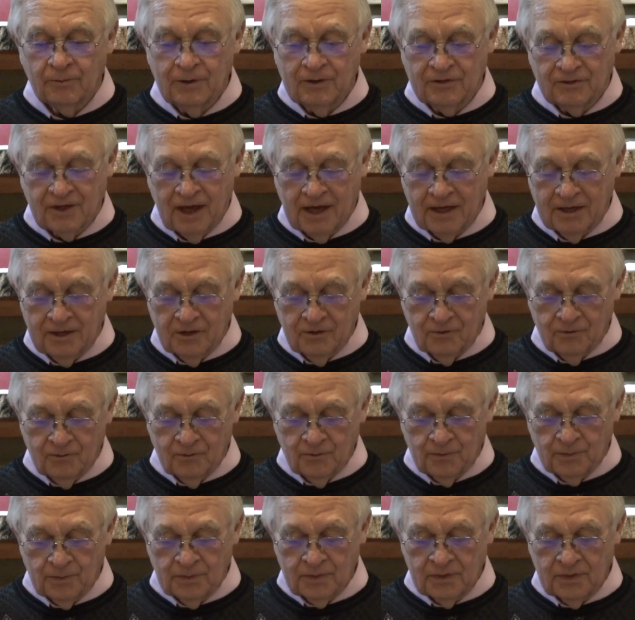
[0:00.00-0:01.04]
we thank you.
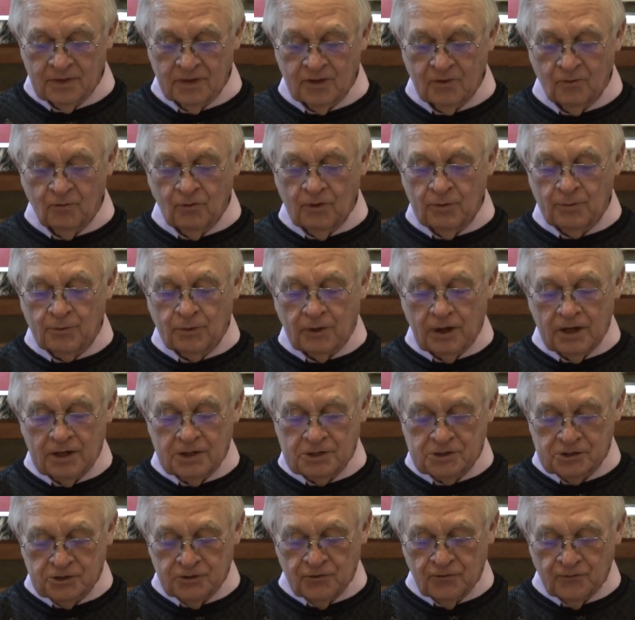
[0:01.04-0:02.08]
We
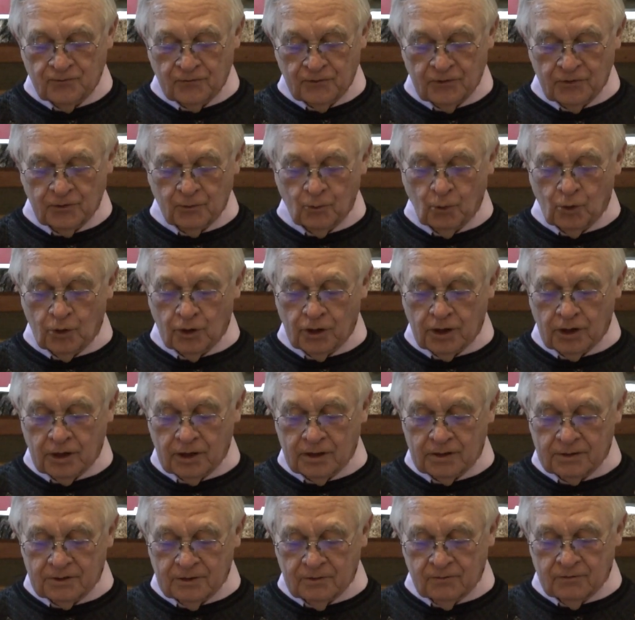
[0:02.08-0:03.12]
praise you for the
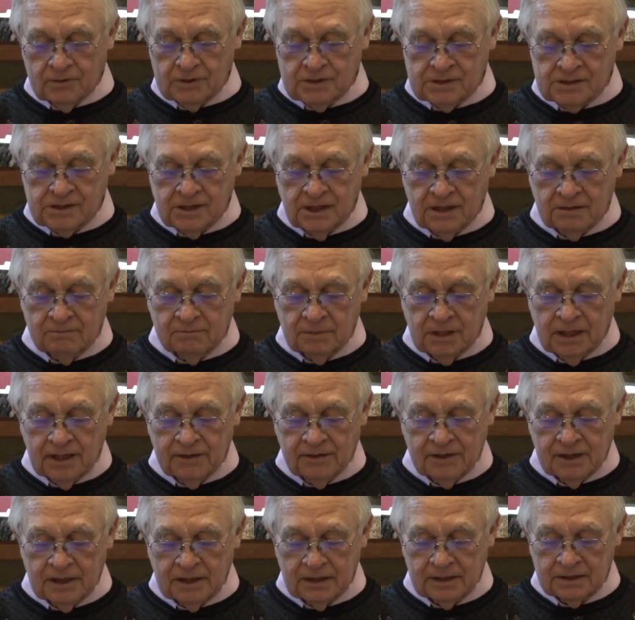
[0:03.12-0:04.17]
work that was done by
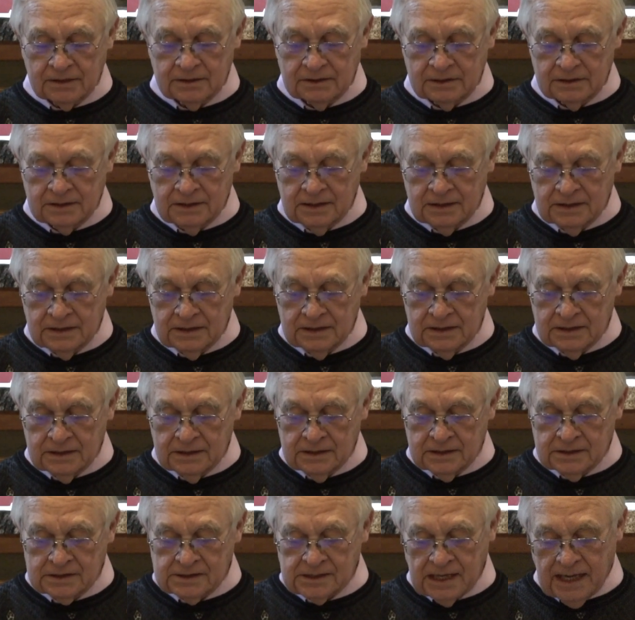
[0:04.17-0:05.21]
the
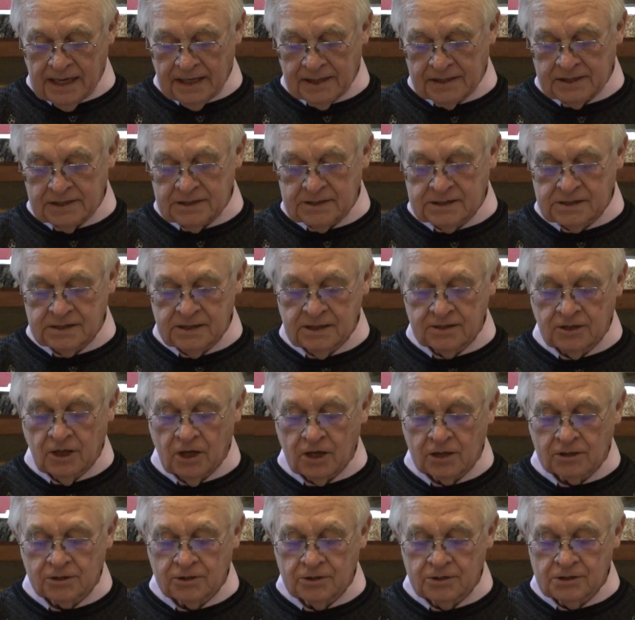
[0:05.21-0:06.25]
scientists and the
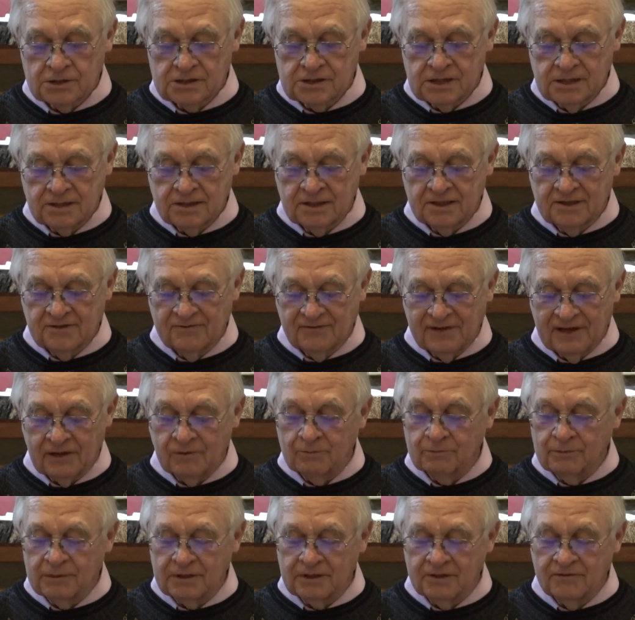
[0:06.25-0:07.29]
doctors in the
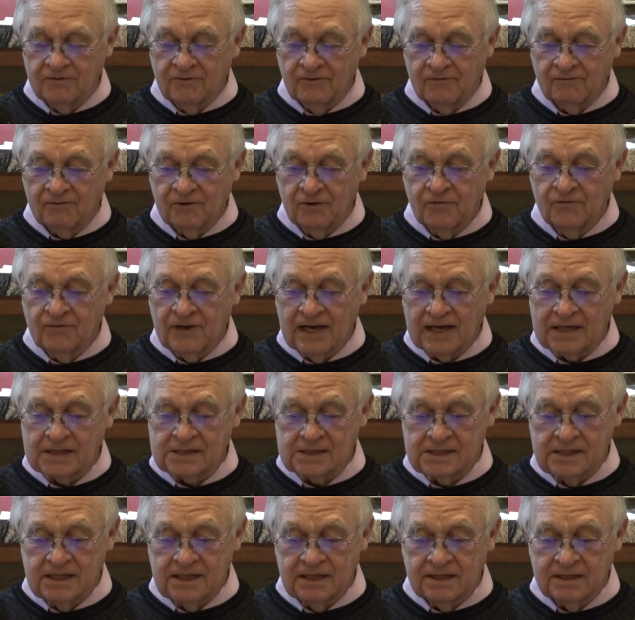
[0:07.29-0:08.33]
development of the flu
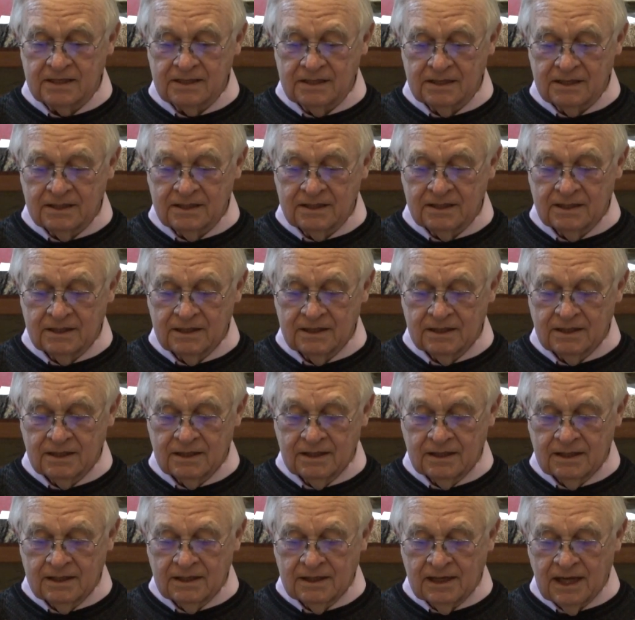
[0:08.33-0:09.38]
vaccine.
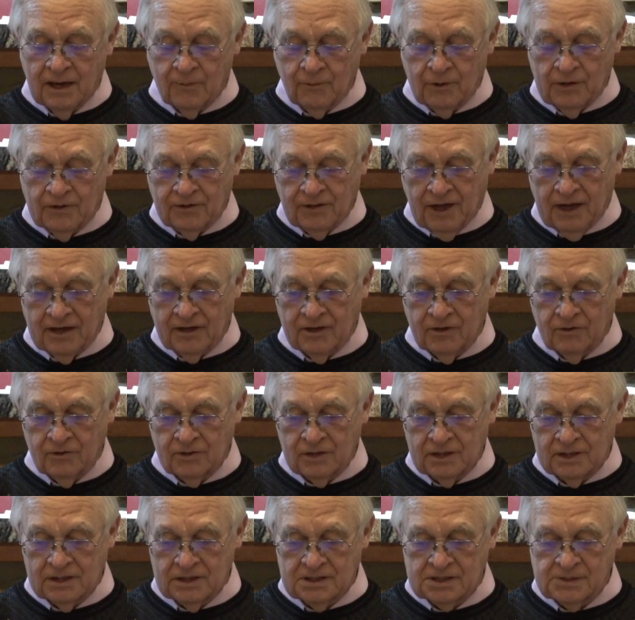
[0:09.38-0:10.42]
And we thank you
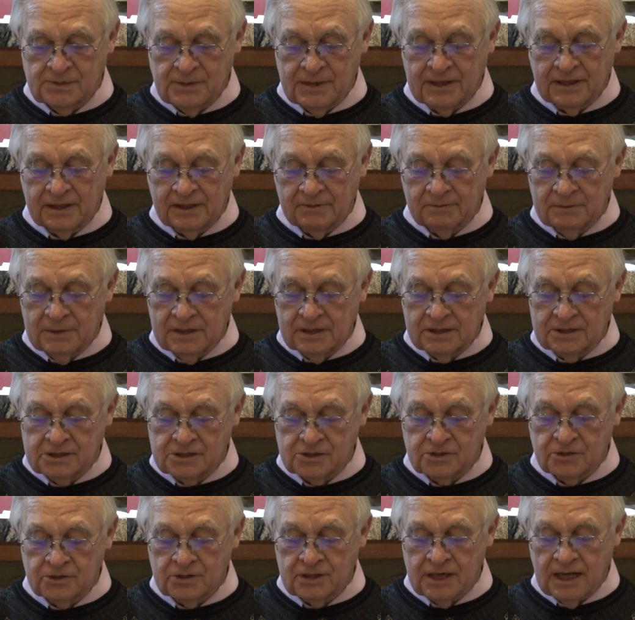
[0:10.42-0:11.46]
that it's being
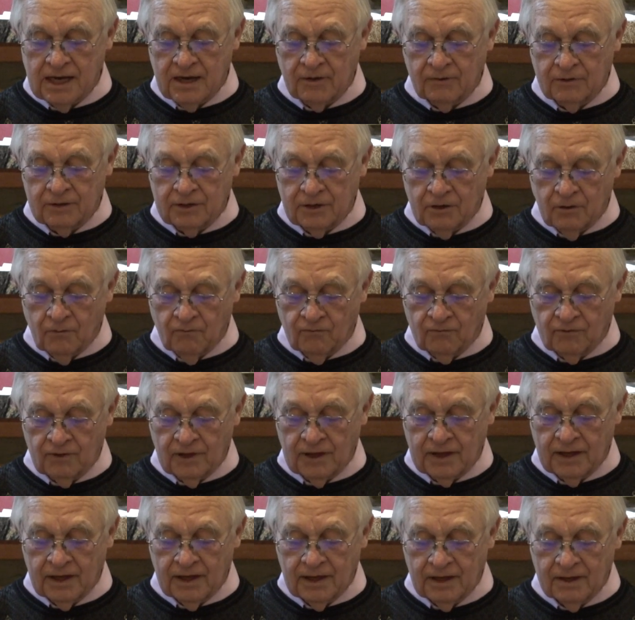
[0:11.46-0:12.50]
administered now and
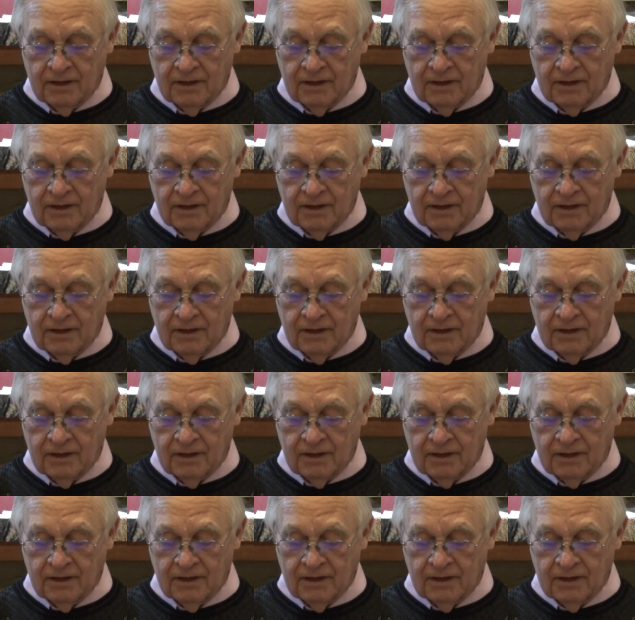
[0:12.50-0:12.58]
hopefully